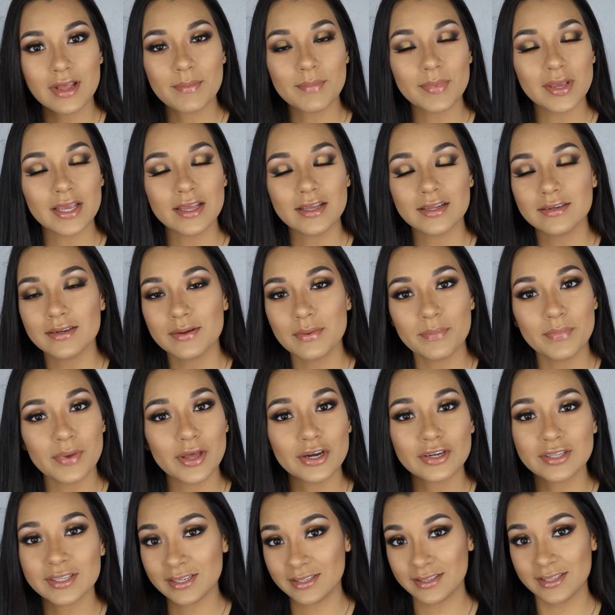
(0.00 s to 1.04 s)
I mean,
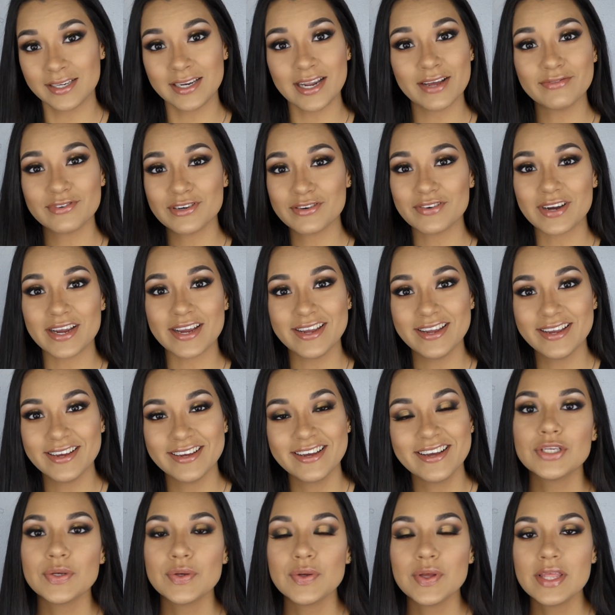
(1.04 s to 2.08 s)
better late than never,
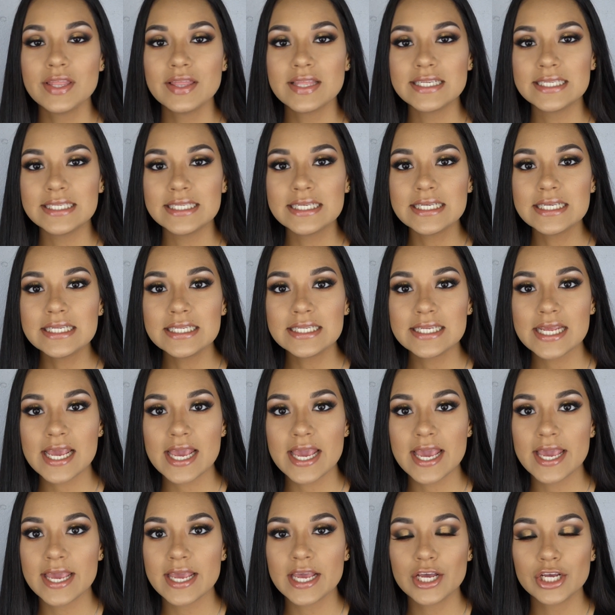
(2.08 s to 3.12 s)
right? So this is
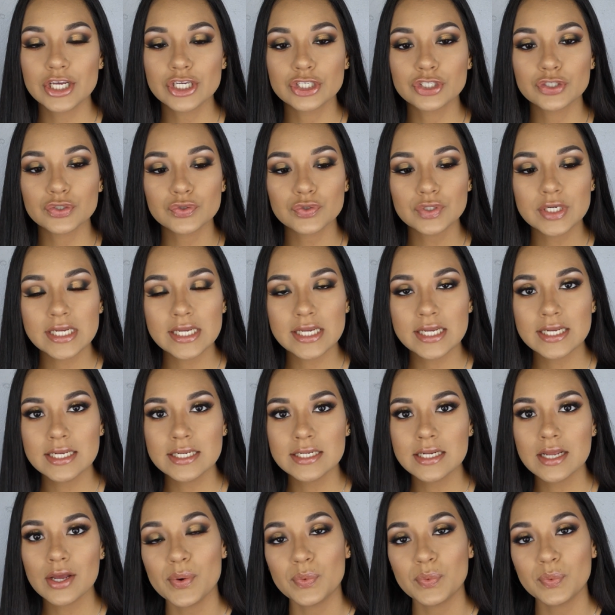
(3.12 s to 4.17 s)
a
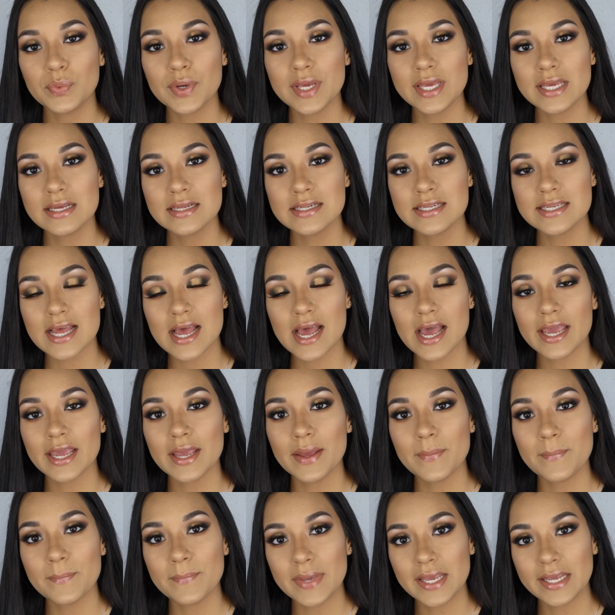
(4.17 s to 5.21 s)
green winged
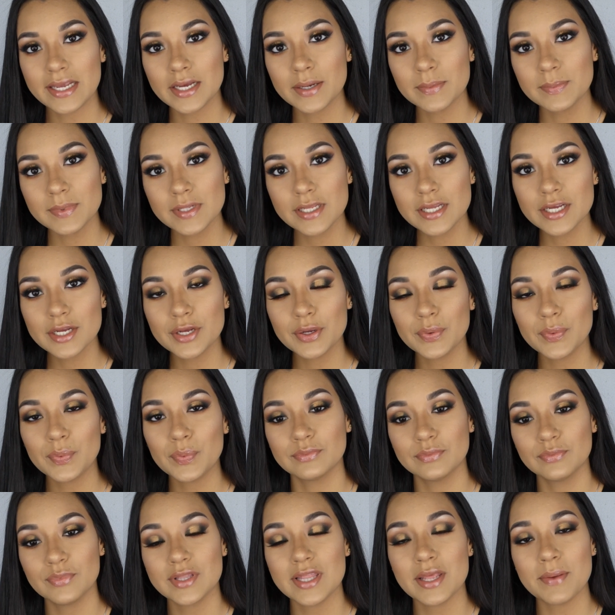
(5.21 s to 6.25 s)
eye makeup look
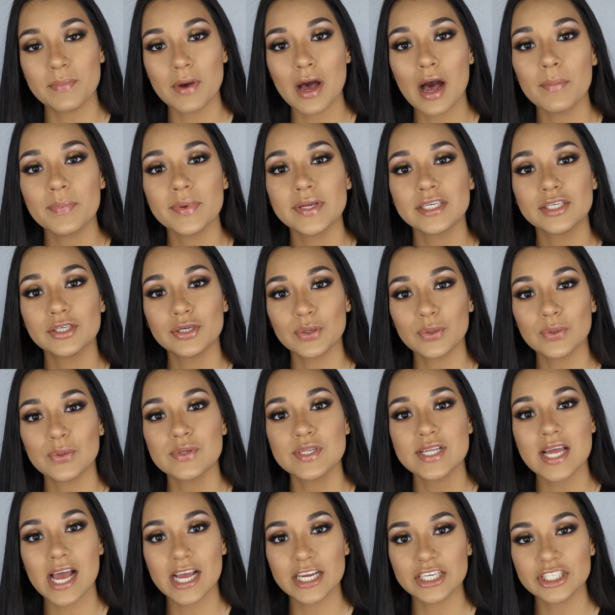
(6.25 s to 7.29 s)
with a popping
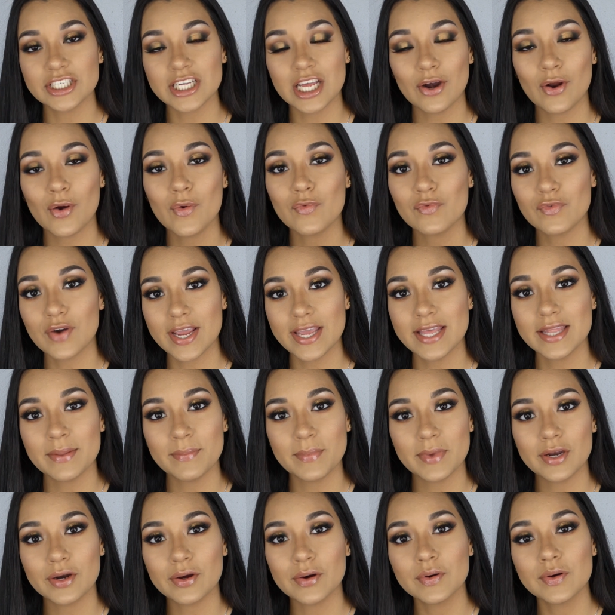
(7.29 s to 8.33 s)
gold eyeshadow right in
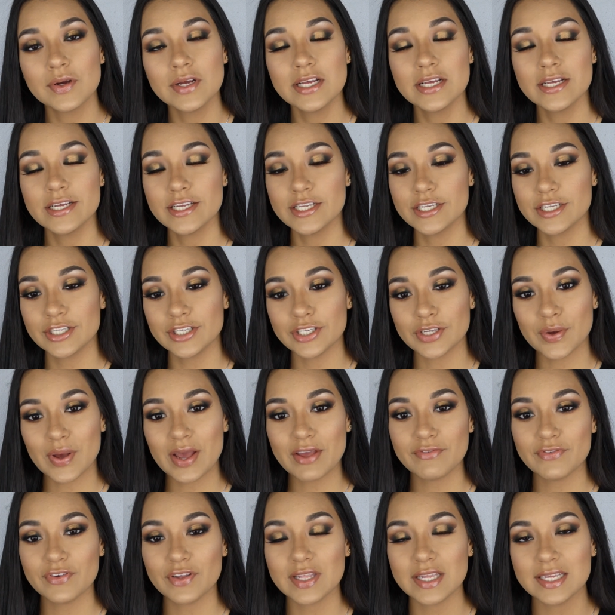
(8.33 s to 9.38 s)
the middle. So
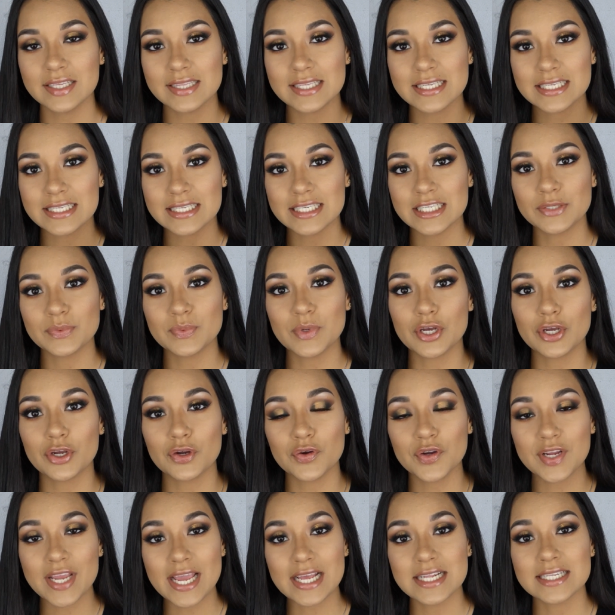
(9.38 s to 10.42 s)
I feel like this is what
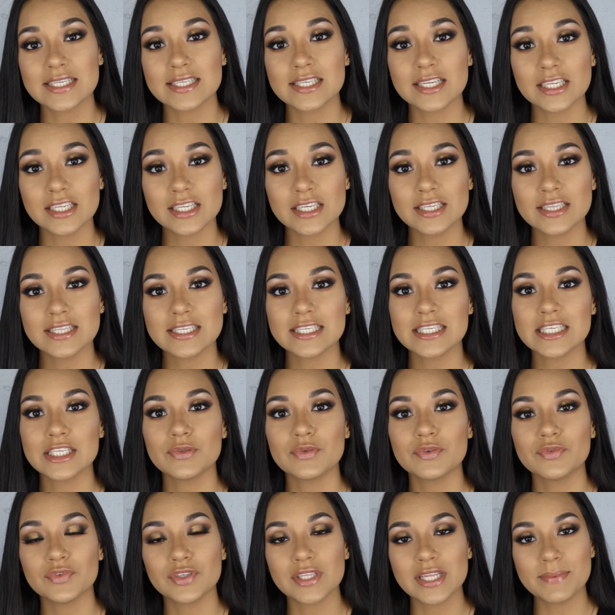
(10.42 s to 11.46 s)
creates the look. This
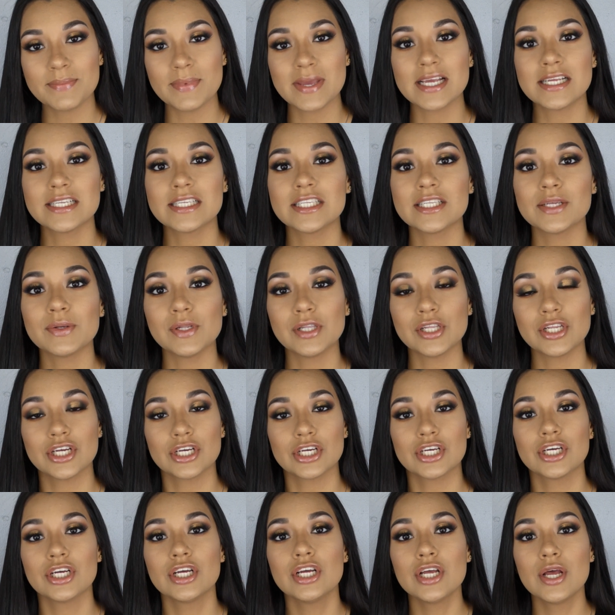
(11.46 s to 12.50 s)
is what really makes the
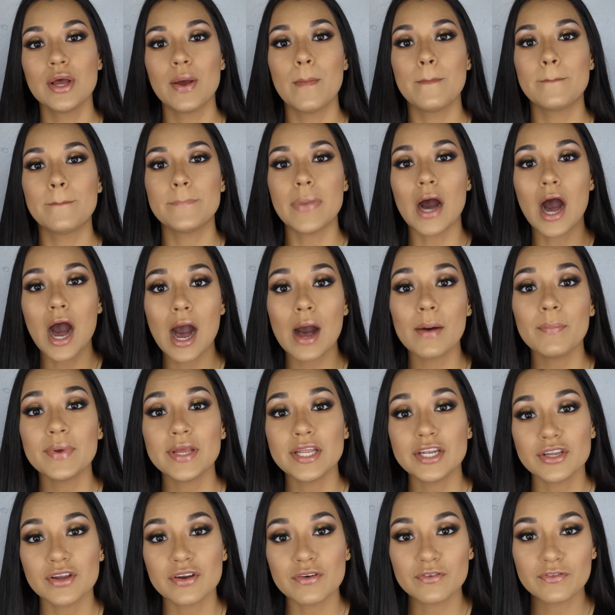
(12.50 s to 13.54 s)
look
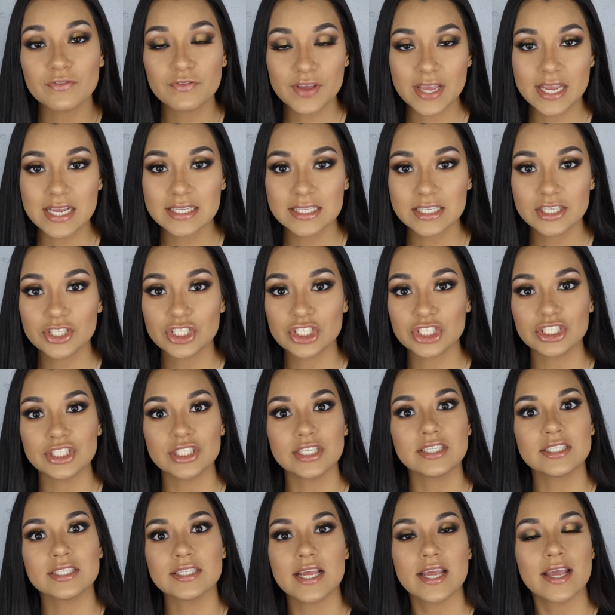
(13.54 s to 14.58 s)
pop in your face and just
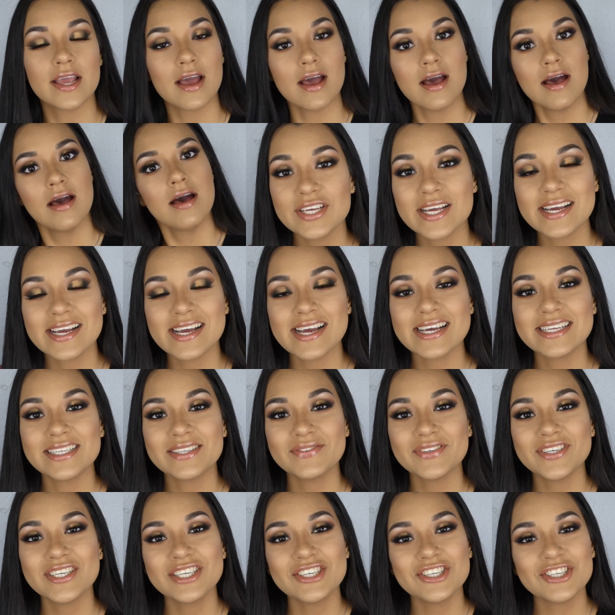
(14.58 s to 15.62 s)
looks like. So yeah
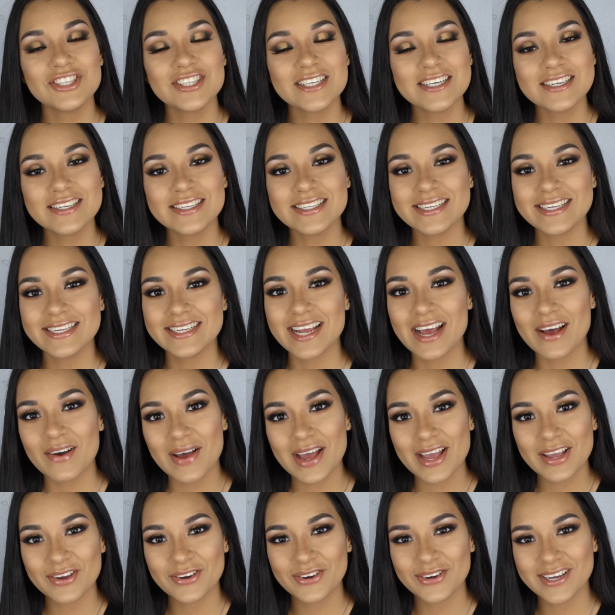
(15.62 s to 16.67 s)
guys, if you're interested in seeing how
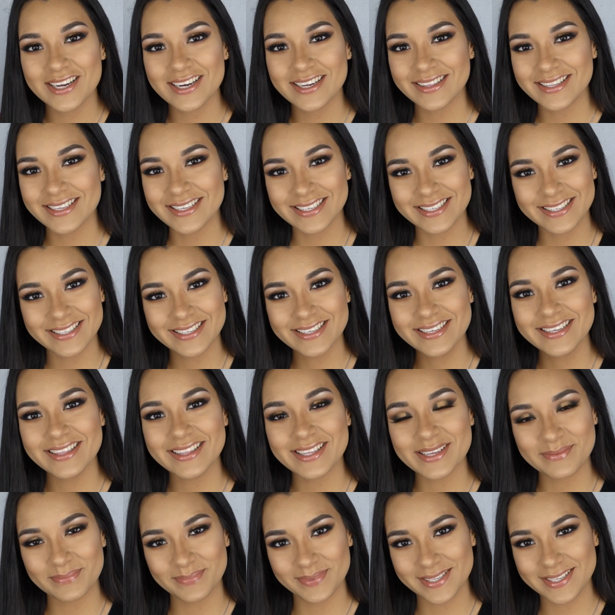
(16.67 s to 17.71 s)
I created this
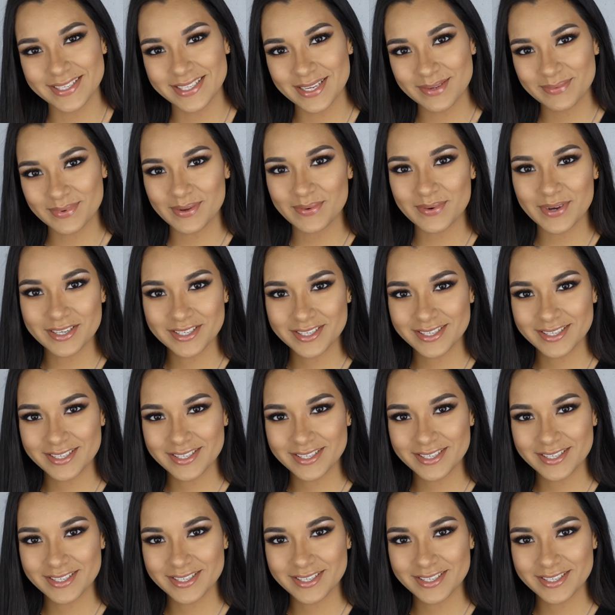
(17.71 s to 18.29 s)
look, then please keep on